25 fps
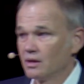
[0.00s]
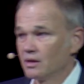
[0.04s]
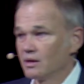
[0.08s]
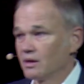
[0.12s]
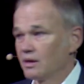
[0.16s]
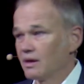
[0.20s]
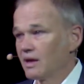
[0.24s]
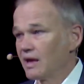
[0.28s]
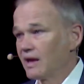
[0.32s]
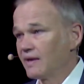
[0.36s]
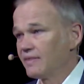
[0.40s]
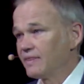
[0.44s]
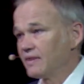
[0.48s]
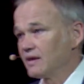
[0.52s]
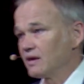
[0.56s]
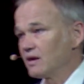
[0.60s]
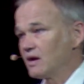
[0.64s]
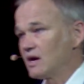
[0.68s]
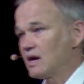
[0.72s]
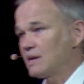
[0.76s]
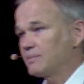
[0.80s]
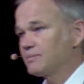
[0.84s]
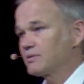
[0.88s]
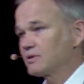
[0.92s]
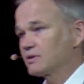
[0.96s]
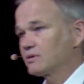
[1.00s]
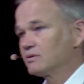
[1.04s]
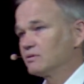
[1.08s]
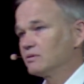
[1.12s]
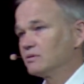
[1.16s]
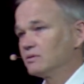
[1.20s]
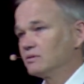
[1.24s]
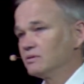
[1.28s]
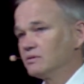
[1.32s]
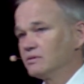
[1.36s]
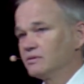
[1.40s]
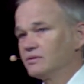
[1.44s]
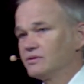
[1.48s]
And the optical
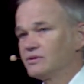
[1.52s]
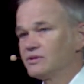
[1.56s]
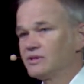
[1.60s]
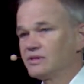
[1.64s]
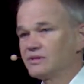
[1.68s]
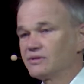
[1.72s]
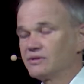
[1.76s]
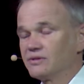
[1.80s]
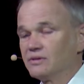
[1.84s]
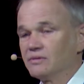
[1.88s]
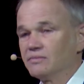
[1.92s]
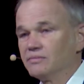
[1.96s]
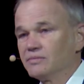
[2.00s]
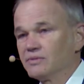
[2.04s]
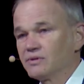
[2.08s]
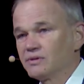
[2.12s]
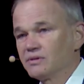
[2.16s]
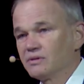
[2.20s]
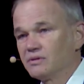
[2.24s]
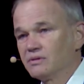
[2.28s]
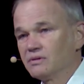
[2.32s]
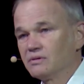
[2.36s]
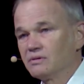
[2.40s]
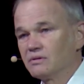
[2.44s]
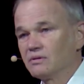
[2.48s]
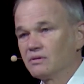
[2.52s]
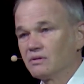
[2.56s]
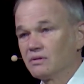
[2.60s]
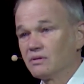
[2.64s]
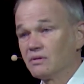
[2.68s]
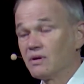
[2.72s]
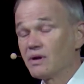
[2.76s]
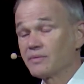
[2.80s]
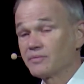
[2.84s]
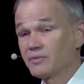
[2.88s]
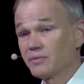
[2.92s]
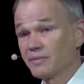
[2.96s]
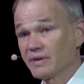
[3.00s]
systems, or the
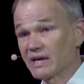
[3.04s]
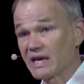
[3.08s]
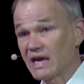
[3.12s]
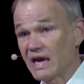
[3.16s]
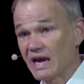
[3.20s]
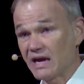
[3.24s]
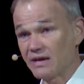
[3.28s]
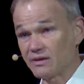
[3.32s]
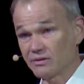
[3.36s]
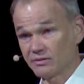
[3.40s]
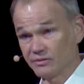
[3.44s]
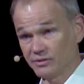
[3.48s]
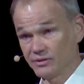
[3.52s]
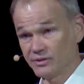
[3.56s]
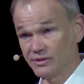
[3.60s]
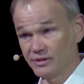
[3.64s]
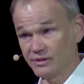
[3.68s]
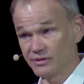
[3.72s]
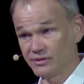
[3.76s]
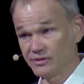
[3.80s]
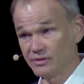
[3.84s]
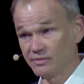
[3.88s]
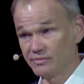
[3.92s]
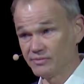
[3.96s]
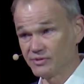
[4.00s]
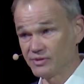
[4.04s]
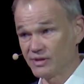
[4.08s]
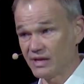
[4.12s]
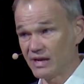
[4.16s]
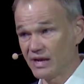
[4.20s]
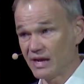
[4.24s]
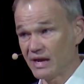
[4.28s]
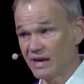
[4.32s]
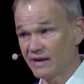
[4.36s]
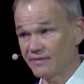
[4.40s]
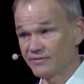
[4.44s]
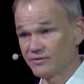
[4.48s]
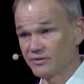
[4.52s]
optomechanical systems that
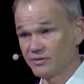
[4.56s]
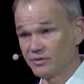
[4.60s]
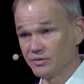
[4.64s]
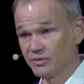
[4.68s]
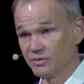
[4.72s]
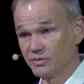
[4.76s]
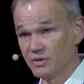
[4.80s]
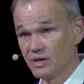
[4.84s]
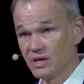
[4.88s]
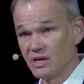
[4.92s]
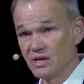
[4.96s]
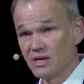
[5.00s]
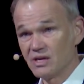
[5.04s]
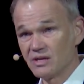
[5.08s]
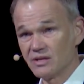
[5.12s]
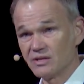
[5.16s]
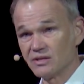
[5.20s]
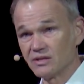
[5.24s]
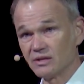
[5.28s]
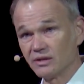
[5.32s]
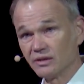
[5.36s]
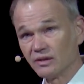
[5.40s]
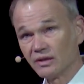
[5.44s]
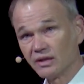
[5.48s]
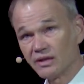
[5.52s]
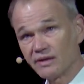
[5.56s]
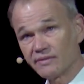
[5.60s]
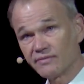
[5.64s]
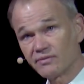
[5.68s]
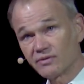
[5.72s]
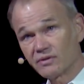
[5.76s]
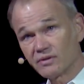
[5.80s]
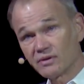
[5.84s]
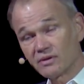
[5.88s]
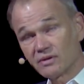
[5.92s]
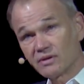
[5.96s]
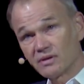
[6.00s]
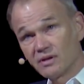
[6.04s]
have to
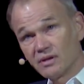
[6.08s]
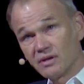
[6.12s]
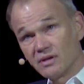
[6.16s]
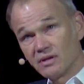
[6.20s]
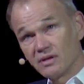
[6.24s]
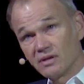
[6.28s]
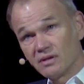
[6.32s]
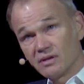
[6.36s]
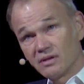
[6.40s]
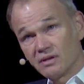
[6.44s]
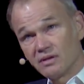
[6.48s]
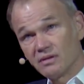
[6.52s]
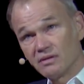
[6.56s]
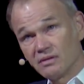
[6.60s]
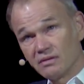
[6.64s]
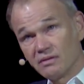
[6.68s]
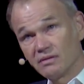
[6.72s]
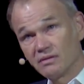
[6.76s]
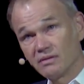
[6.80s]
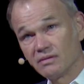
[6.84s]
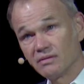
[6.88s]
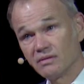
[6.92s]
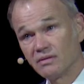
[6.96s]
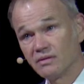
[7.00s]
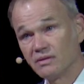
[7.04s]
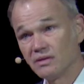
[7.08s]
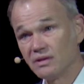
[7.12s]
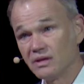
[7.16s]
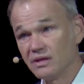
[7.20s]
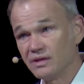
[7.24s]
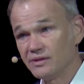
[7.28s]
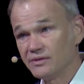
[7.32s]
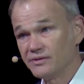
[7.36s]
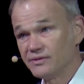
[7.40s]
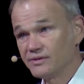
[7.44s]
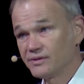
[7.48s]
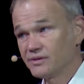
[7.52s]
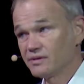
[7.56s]
deliver
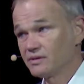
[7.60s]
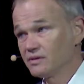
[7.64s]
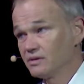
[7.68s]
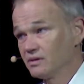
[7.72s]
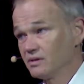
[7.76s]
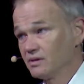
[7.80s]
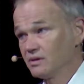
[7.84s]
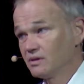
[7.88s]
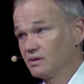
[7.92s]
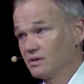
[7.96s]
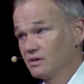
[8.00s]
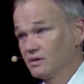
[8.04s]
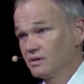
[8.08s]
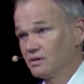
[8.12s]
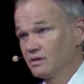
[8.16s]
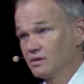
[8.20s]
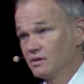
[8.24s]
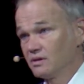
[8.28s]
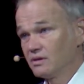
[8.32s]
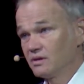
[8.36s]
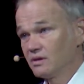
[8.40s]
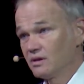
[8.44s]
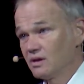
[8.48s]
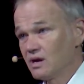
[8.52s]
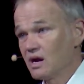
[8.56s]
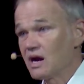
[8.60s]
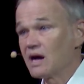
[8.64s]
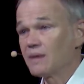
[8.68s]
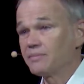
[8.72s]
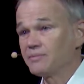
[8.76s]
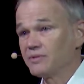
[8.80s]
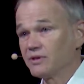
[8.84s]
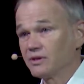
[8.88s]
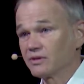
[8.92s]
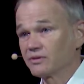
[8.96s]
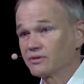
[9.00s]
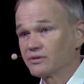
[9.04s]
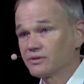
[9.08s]
these
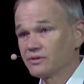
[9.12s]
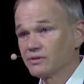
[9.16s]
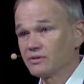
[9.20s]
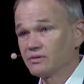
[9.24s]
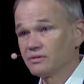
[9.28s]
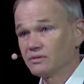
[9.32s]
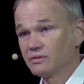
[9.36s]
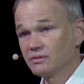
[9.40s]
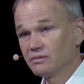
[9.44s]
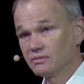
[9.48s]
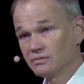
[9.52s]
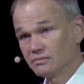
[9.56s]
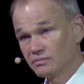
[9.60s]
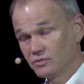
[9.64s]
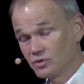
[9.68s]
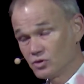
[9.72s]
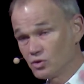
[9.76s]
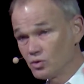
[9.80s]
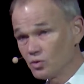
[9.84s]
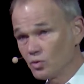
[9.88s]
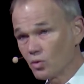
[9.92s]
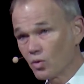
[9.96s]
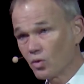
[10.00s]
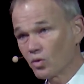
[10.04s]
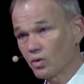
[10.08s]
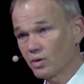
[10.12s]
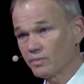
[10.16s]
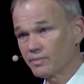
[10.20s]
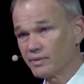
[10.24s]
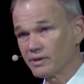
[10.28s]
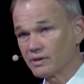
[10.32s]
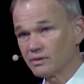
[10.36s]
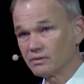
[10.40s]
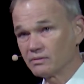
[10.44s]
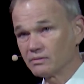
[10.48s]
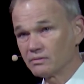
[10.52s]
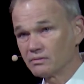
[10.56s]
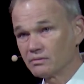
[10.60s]
optics to orbit
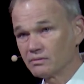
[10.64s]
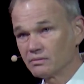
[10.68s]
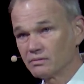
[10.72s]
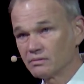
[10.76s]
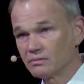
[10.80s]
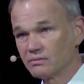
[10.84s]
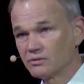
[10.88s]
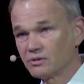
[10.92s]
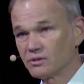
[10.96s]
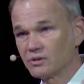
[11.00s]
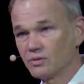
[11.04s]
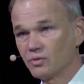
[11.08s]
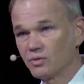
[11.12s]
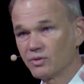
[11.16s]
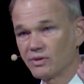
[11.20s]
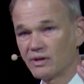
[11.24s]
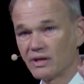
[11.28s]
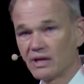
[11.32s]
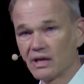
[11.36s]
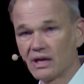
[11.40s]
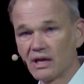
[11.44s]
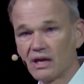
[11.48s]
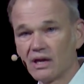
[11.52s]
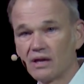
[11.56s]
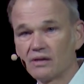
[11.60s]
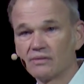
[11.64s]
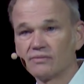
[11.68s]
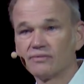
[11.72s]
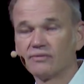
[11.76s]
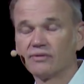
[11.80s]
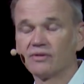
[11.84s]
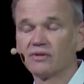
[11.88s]
to within a handful